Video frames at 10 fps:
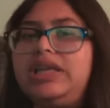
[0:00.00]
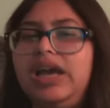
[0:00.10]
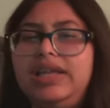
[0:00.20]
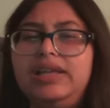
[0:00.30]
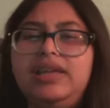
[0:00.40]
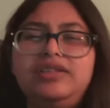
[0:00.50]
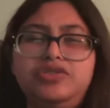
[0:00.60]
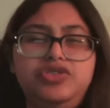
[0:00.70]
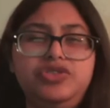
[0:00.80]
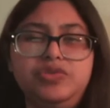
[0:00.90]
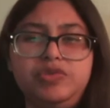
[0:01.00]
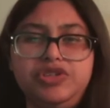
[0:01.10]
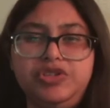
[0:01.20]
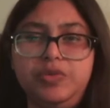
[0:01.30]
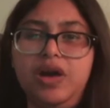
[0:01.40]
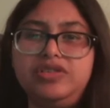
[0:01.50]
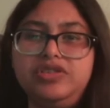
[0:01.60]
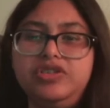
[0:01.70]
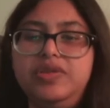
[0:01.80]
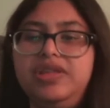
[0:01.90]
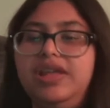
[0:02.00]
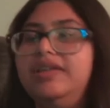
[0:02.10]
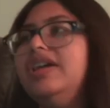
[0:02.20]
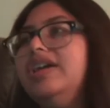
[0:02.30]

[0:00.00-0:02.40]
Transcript: kind of get to choose what she wants to do, and then